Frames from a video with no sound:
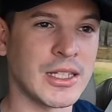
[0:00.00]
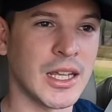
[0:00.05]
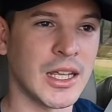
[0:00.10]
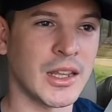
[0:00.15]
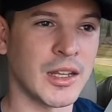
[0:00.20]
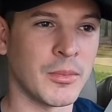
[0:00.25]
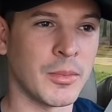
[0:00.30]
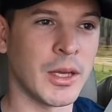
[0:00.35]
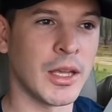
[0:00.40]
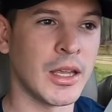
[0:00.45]

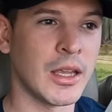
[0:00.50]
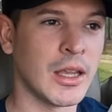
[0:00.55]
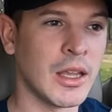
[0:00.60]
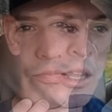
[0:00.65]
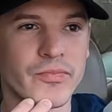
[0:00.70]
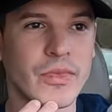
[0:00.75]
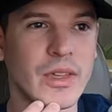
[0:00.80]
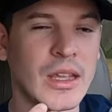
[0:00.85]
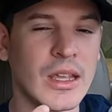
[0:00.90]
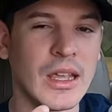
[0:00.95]
together. But
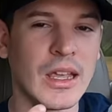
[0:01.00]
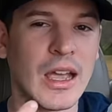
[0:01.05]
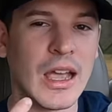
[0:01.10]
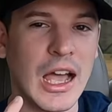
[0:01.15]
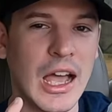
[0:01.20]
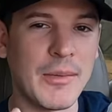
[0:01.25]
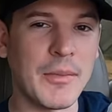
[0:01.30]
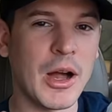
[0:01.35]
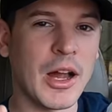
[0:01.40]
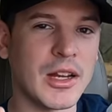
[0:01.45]

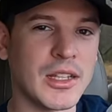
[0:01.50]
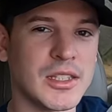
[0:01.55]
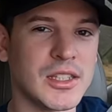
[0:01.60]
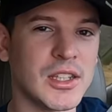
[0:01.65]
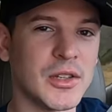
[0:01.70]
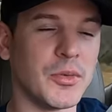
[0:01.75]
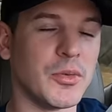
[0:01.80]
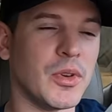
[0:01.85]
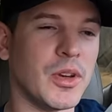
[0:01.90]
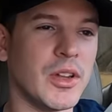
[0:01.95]
I'm
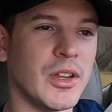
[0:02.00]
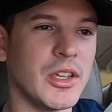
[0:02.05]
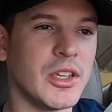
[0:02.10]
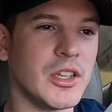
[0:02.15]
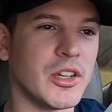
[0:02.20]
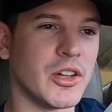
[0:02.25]
honestly really